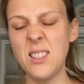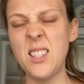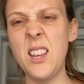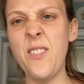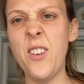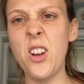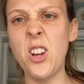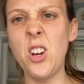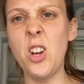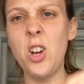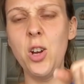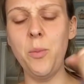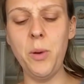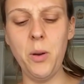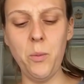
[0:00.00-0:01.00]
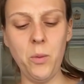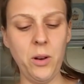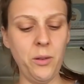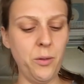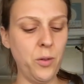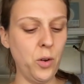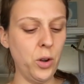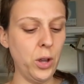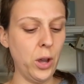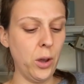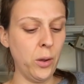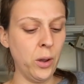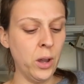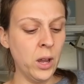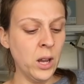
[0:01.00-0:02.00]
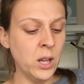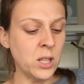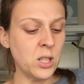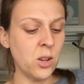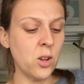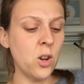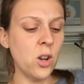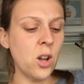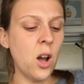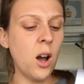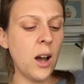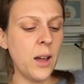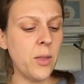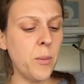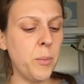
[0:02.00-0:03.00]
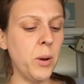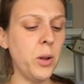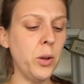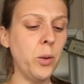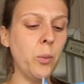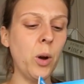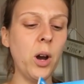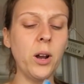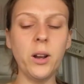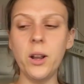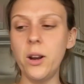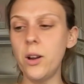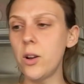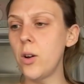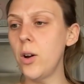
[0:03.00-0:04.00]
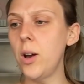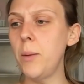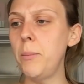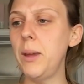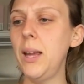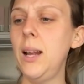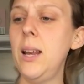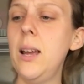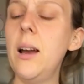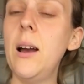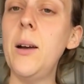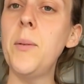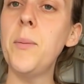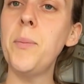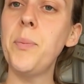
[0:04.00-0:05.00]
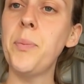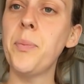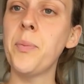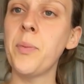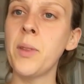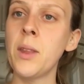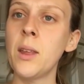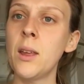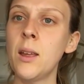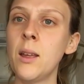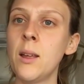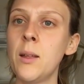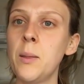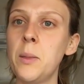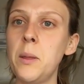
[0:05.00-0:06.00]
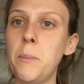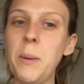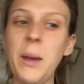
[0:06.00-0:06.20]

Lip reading: See if I can open one for you. So I've got Kaya the blue one, and I've got Amelia the